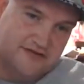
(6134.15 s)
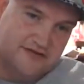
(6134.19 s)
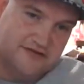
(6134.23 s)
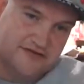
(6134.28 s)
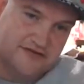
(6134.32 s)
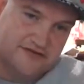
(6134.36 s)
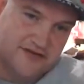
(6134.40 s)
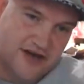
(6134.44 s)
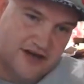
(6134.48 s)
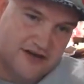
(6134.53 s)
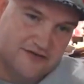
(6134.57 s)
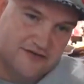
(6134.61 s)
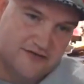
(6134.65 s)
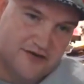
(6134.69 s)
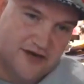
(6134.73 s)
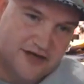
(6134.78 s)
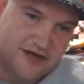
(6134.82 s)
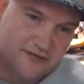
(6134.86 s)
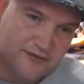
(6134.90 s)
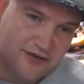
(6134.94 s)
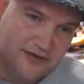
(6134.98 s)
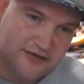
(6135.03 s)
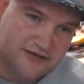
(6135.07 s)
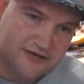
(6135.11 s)
try to run
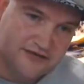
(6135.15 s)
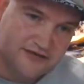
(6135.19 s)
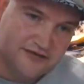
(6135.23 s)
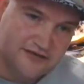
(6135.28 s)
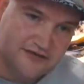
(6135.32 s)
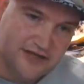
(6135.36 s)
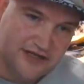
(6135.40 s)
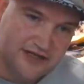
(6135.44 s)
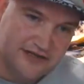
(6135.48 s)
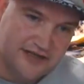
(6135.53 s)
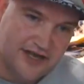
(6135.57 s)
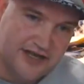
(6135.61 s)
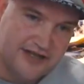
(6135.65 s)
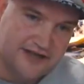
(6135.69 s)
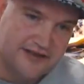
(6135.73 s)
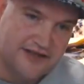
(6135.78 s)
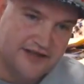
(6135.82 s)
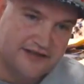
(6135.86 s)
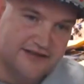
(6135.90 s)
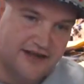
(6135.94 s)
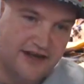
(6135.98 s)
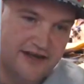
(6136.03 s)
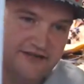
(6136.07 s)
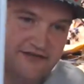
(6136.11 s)
it once like that. He
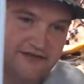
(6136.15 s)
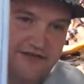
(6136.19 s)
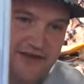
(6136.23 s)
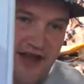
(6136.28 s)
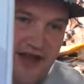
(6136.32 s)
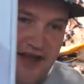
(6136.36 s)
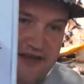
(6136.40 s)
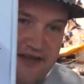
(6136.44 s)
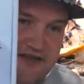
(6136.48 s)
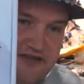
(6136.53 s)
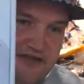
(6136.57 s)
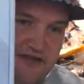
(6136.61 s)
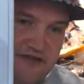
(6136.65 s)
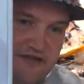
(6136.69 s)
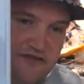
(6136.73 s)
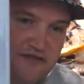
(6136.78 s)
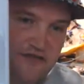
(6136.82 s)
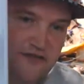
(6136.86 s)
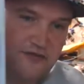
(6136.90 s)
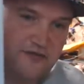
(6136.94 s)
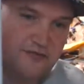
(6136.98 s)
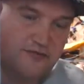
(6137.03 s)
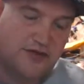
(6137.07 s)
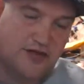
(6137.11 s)
thinks I can fly it, just a
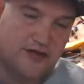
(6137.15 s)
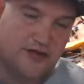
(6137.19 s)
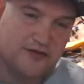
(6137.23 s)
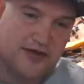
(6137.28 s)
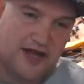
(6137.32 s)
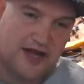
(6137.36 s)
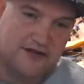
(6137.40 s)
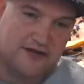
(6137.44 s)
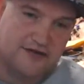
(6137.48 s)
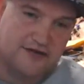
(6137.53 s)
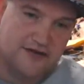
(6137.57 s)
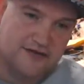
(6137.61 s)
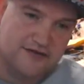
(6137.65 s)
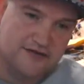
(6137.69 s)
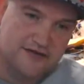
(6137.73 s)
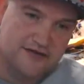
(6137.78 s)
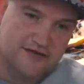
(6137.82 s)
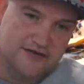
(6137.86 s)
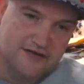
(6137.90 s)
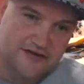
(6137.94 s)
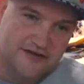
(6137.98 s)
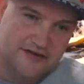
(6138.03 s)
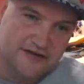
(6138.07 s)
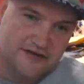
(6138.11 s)
full blown acro.
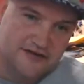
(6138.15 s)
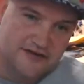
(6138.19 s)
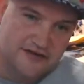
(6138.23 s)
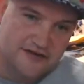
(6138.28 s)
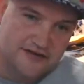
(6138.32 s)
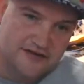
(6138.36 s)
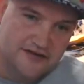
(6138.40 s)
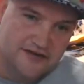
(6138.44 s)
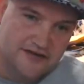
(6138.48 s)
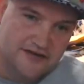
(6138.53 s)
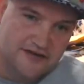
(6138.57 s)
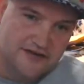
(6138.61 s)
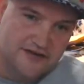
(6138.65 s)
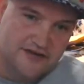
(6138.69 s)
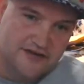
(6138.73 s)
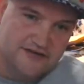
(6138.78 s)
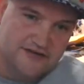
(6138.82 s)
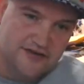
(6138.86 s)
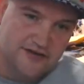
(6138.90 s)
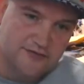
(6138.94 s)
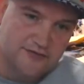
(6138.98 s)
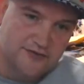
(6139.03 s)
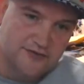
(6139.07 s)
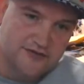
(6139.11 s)

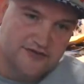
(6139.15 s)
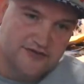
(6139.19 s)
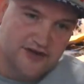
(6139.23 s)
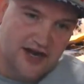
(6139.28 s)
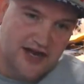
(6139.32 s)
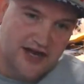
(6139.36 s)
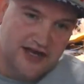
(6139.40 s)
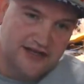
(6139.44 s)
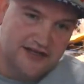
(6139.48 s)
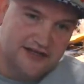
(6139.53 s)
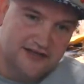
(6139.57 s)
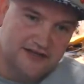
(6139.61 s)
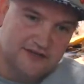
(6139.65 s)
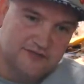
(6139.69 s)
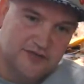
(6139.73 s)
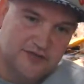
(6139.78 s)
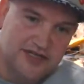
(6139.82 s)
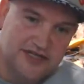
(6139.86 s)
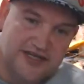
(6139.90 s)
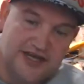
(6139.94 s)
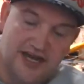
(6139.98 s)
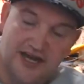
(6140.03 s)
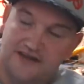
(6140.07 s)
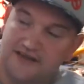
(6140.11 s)
So we'll try it.
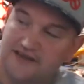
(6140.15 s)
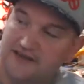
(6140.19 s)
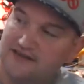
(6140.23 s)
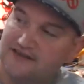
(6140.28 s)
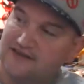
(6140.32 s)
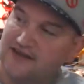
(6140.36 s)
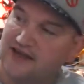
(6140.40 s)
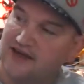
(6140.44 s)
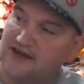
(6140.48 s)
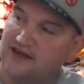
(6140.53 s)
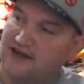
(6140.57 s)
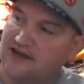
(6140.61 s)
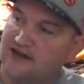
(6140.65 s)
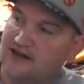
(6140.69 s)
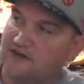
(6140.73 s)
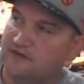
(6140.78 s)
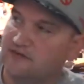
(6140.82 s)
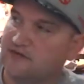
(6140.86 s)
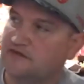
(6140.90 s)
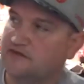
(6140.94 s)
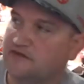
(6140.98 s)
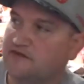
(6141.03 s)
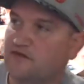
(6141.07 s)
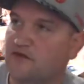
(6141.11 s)
But yeah, this thing
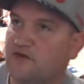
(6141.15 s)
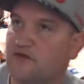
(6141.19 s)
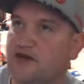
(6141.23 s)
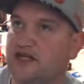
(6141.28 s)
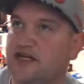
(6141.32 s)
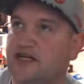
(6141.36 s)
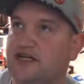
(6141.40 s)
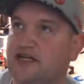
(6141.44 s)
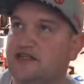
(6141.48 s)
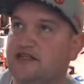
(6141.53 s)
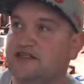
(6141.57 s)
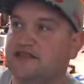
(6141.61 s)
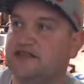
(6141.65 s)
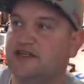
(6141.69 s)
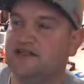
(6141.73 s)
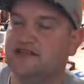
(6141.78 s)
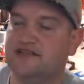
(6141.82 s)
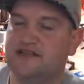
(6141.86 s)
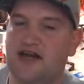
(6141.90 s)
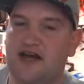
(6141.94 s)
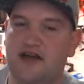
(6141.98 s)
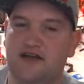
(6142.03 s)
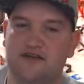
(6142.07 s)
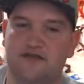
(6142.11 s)
was $46.
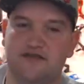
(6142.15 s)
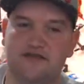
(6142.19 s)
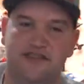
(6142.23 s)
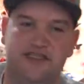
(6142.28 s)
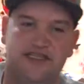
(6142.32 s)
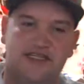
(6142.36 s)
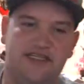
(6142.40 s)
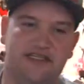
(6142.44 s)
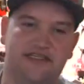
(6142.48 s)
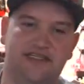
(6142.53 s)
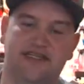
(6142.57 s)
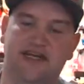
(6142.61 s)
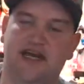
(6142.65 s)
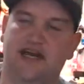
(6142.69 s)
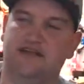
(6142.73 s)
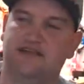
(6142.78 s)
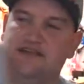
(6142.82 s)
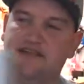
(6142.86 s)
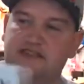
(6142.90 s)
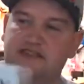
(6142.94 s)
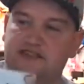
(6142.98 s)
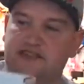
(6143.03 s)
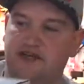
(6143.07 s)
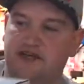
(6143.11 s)
DZ
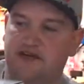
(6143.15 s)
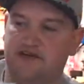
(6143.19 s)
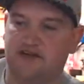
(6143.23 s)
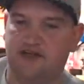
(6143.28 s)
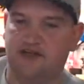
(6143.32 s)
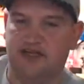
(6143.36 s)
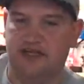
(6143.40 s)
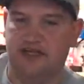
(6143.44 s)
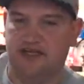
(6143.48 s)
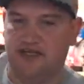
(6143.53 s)
actually shared a link